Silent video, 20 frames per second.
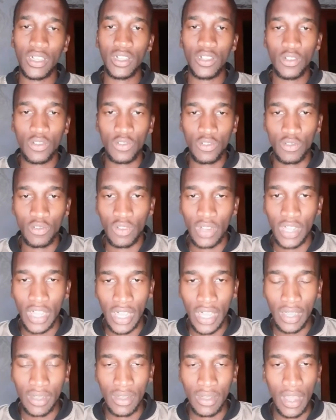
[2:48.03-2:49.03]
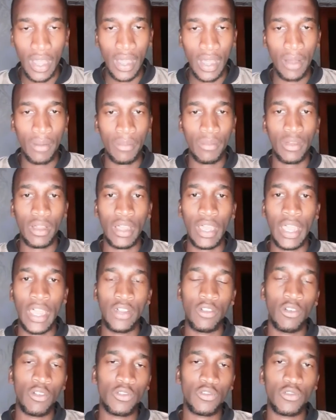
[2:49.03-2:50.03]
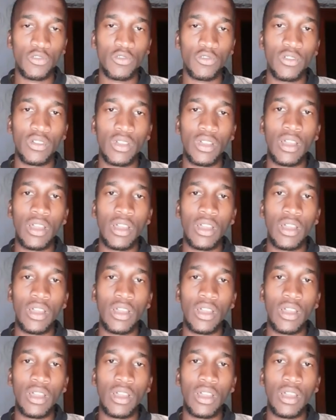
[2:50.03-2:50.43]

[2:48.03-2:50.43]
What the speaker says: So yeah, and also,